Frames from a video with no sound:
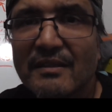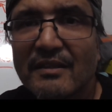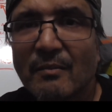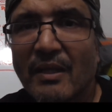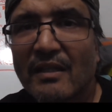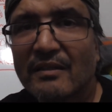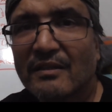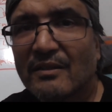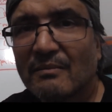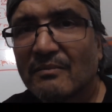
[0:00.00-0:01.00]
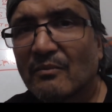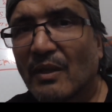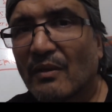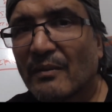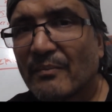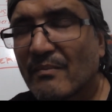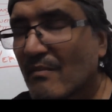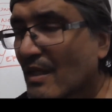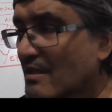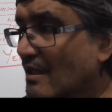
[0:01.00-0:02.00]
You're part of the group. Welcome.
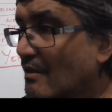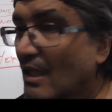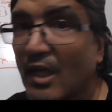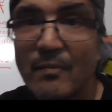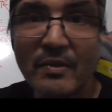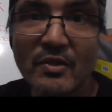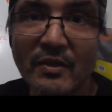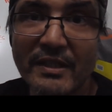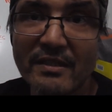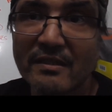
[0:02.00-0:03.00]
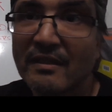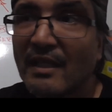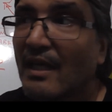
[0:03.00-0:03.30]
So I hope you enjoy this.